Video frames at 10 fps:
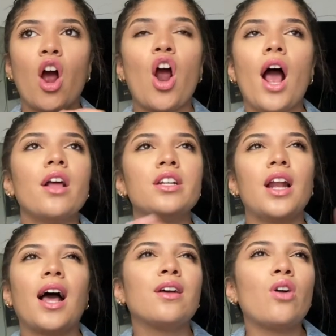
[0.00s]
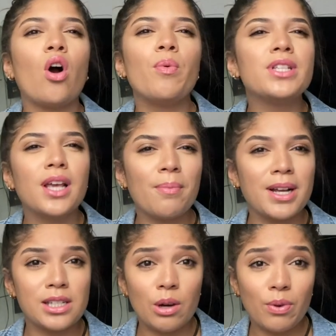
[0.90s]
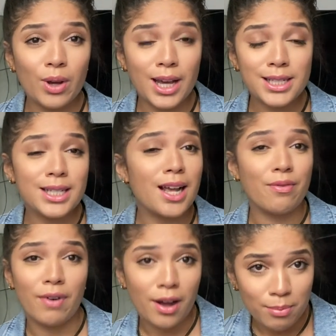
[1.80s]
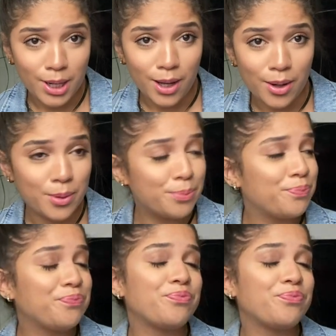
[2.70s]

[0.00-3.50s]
I always get my cell phone cases at Five Below.